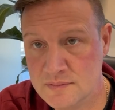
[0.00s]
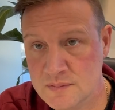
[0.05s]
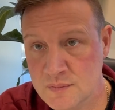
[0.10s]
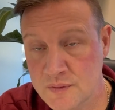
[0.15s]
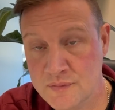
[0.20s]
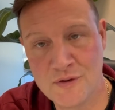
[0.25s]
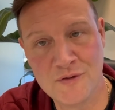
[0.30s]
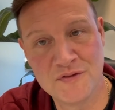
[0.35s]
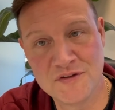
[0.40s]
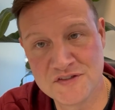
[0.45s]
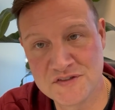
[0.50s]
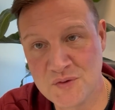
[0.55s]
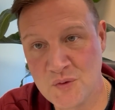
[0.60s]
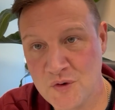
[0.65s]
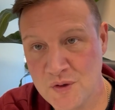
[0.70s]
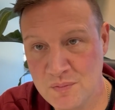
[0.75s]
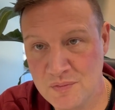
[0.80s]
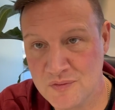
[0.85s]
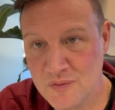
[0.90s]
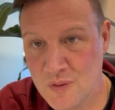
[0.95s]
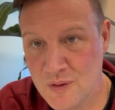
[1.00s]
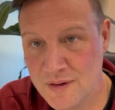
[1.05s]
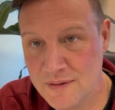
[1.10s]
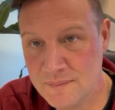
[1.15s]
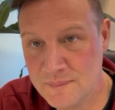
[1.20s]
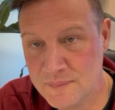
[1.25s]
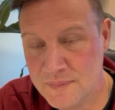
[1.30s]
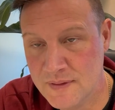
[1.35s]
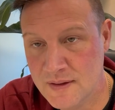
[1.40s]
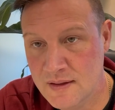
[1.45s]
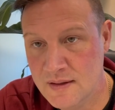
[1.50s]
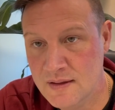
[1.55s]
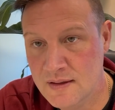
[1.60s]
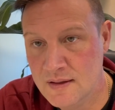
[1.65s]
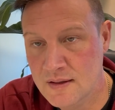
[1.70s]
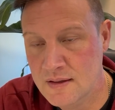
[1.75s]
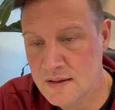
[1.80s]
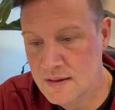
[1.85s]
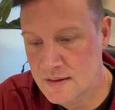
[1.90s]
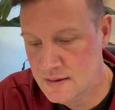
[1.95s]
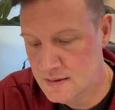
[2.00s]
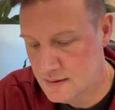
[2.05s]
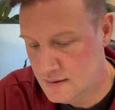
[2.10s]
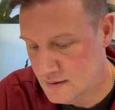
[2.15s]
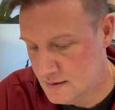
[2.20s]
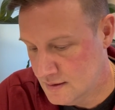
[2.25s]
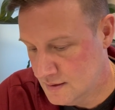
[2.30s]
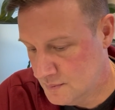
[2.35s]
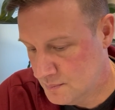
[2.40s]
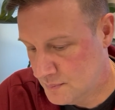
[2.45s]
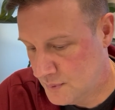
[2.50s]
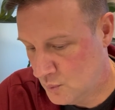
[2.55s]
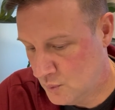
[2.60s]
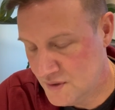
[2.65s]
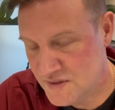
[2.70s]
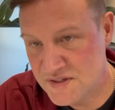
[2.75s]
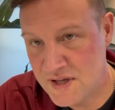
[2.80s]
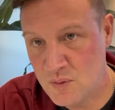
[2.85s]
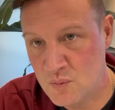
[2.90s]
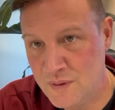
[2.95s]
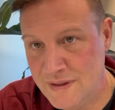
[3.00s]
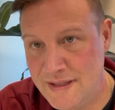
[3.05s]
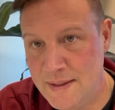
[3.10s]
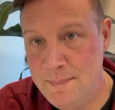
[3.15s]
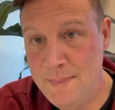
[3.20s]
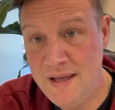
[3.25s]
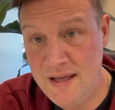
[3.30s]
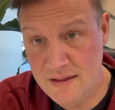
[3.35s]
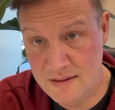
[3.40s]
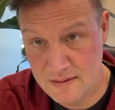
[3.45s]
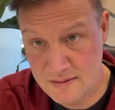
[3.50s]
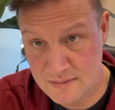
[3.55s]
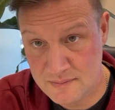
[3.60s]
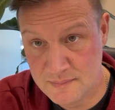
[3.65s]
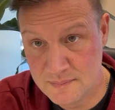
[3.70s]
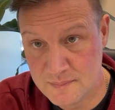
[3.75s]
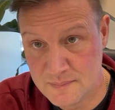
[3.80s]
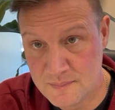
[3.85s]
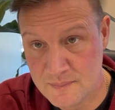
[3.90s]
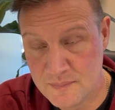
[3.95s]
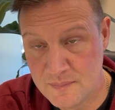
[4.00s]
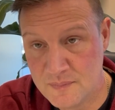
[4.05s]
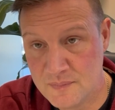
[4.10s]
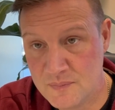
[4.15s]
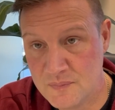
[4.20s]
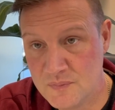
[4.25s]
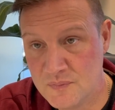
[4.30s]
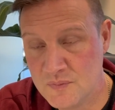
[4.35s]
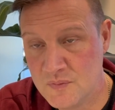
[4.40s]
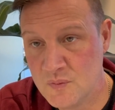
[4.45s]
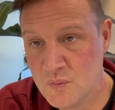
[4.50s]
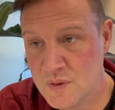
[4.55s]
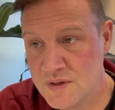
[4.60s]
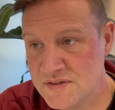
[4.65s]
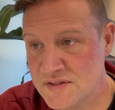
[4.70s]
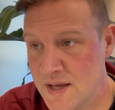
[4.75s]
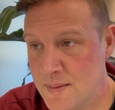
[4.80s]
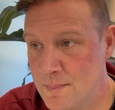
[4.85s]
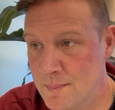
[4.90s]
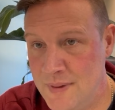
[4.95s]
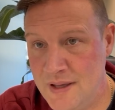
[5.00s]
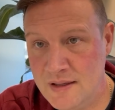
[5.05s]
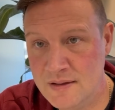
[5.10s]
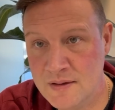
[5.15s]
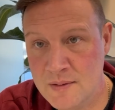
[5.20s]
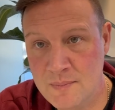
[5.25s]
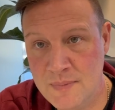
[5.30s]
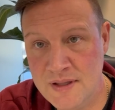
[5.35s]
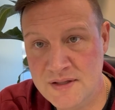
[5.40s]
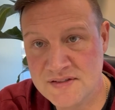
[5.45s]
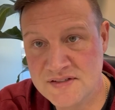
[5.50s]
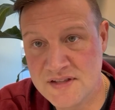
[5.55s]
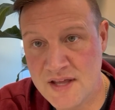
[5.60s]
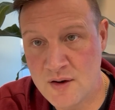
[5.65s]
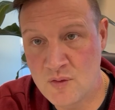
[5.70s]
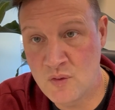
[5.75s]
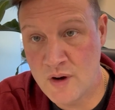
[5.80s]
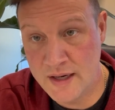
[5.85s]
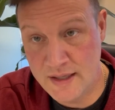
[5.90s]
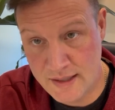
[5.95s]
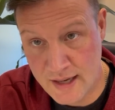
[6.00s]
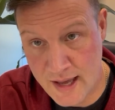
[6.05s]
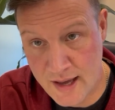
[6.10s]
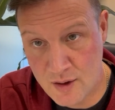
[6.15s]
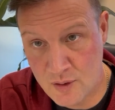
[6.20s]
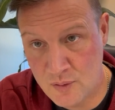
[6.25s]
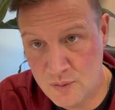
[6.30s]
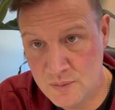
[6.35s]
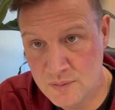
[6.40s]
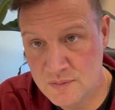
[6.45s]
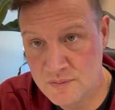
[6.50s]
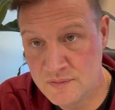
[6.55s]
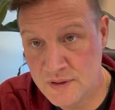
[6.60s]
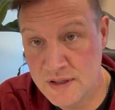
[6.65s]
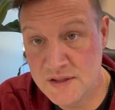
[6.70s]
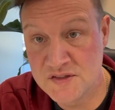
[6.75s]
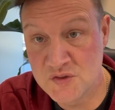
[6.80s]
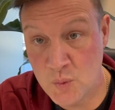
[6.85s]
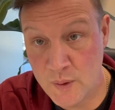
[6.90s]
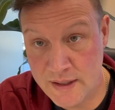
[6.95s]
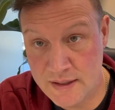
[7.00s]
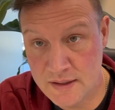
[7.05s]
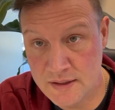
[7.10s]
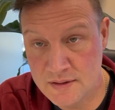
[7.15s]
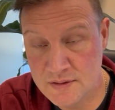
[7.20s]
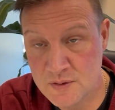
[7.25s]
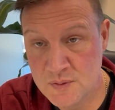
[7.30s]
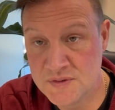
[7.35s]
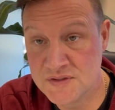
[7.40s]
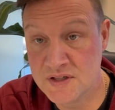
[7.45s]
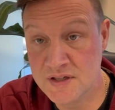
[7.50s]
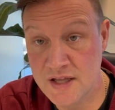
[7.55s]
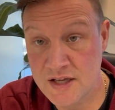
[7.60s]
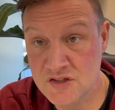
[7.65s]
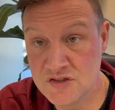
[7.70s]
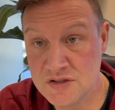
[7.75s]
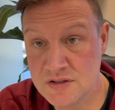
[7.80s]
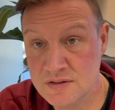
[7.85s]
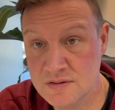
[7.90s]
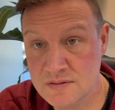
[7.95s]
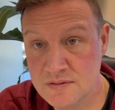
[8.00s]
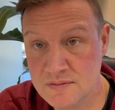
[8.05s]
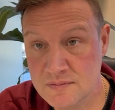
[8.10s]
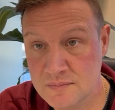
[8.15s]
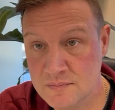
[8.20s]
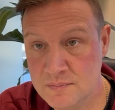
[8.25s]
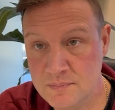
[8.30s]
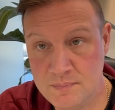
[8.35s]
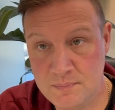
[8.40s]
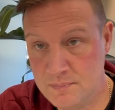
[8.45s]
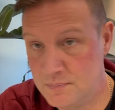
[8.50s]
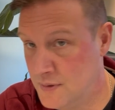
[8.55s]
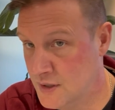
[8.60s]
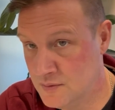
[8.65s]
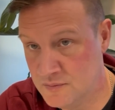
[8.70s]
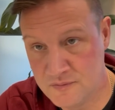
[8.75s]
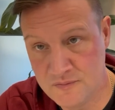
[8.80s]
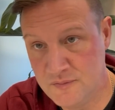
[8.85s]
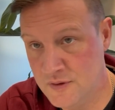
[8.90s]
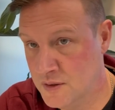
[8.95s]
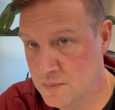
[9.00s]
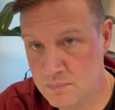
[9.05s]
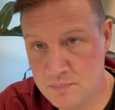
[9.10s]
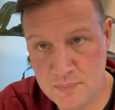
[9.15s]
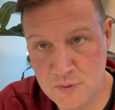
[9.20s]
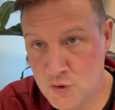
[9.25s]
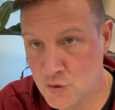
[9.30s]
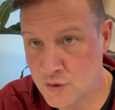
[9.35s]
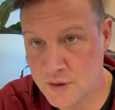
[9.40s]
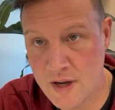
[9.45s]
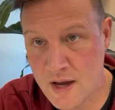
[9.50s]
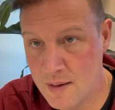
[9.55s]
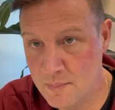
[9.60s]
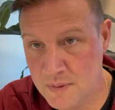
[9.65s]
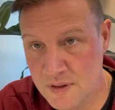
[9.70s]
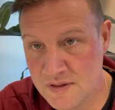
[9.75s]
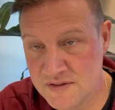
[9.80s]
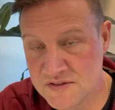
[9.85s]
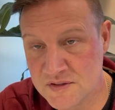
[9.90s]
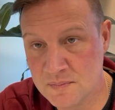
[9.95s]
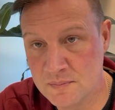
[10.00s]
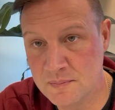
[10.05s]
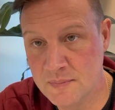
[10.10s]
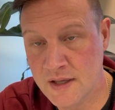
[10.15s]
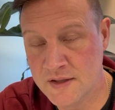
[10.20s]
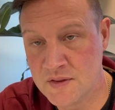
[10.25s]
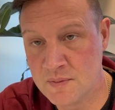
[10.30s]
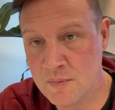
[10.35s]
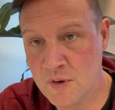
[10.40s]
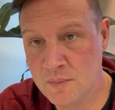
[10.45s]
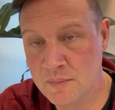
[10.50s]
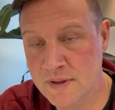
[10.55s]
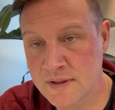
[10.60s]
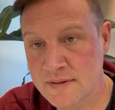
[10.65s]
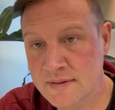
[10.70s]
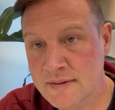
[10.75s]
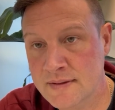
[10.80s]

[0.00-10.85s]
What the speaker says: We've heard this story before. But what does that really mean? What does that mean? It means that right now, Venezuela, who is a nation in pure communism at the moment,